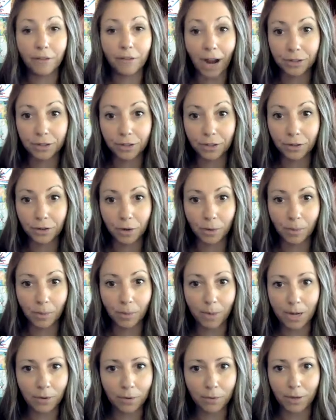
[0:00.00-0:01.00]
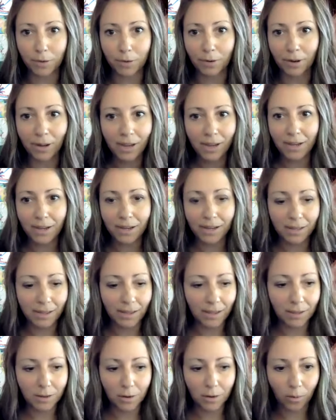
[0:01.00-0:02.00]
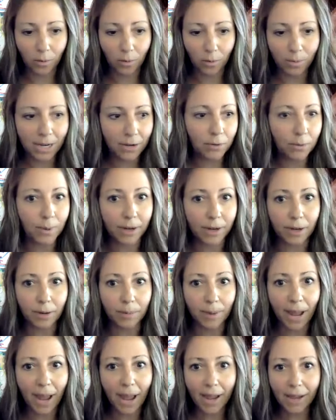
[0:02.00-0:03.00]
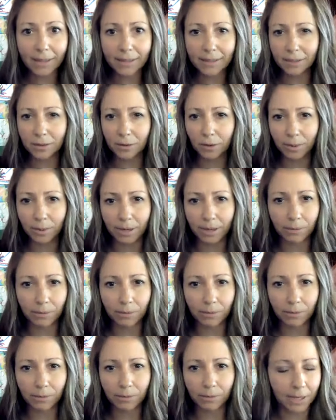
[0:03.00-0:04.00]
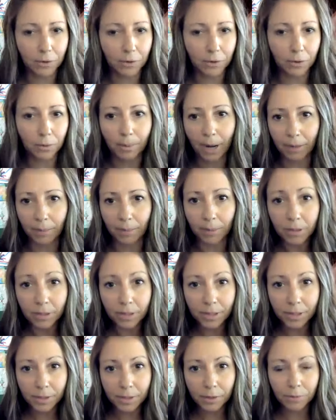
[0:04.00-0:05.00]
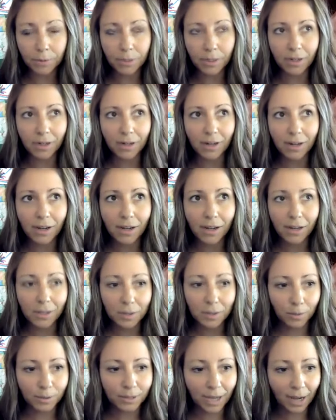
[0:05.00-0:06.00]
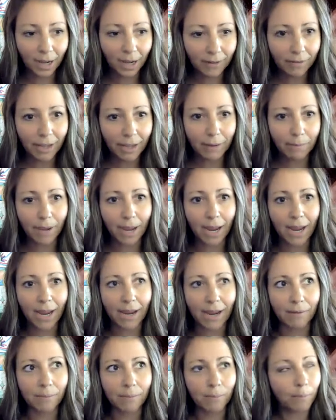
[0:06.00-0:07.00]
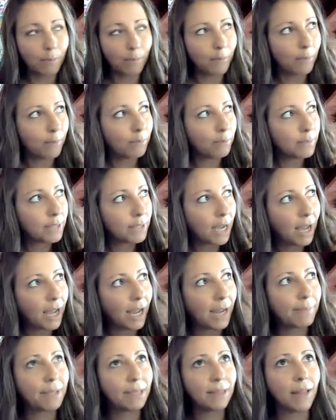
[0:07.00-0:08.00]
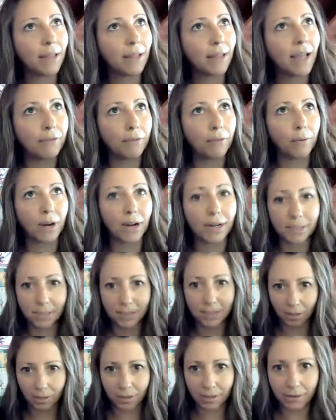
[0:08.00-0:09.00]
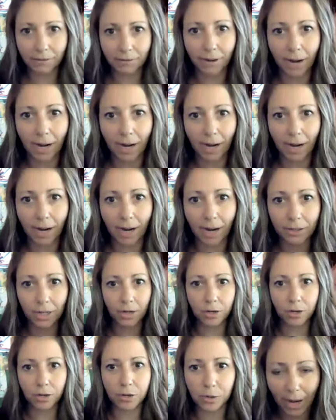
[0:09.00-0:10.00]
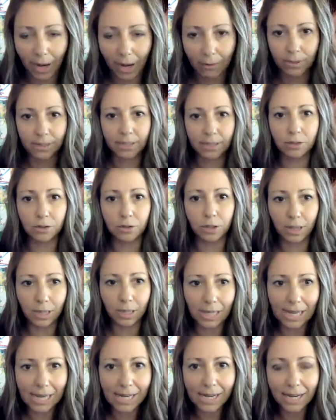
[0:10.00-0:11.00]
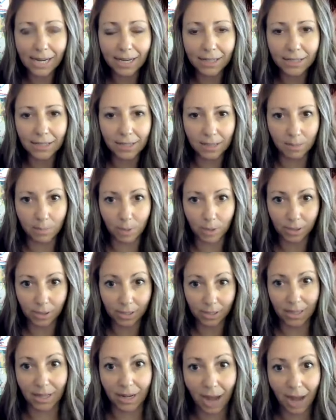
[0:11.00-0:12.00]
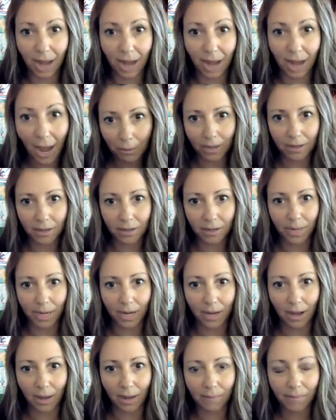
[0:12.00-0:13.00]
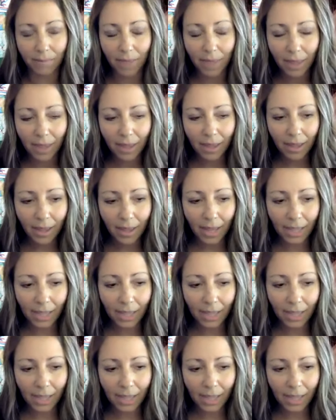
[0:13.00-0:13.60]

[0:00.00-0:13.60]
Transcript: fresh. Nobody knew you. Nobody knew about your past. Nobody really knew what kind of person you were. So it was kind of like my time in life where I started fresh and new and was leaning into the person that I wanted to become.